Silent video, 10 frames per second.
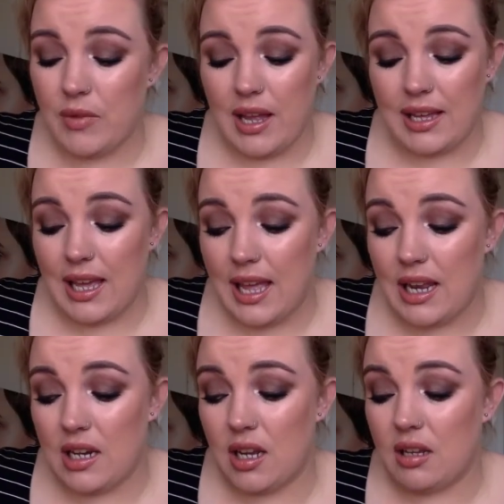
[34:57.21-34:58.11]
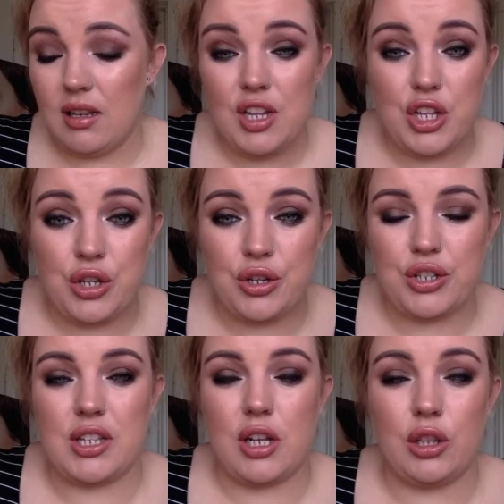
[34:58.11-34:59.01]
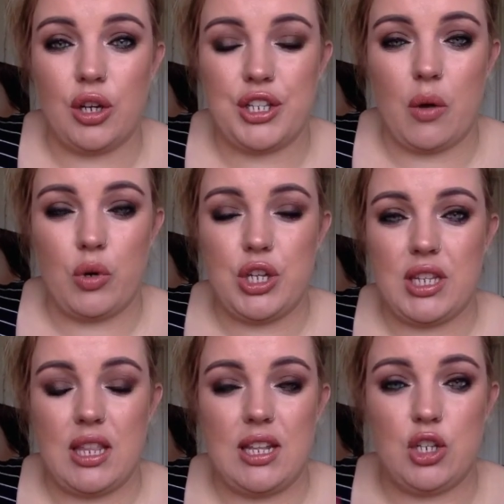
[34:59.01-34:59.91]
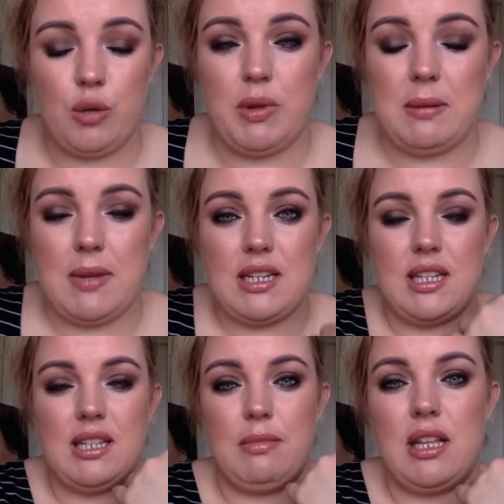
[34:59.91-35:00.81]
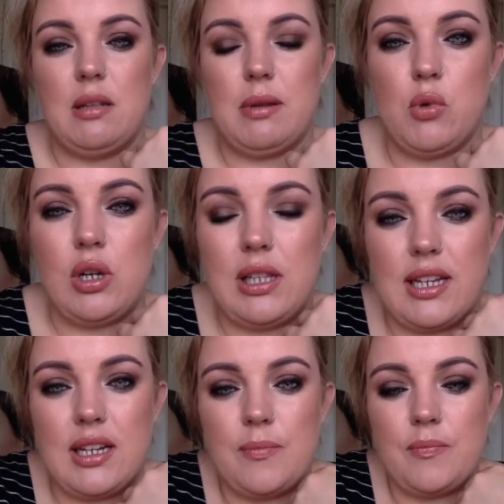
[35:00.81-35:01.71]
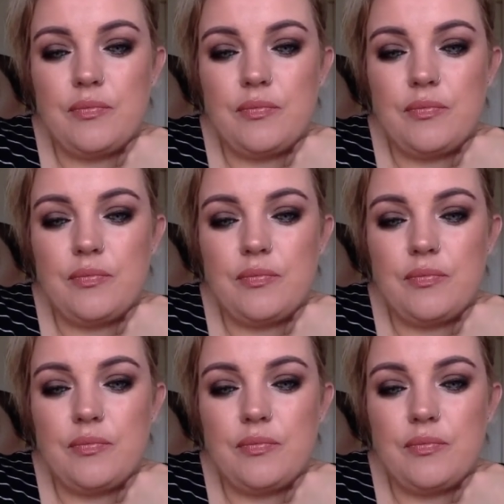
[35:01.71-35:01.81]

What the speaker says: Again, use as a gloss. I wouldn't use anything too pigmented, something a little bit more clear.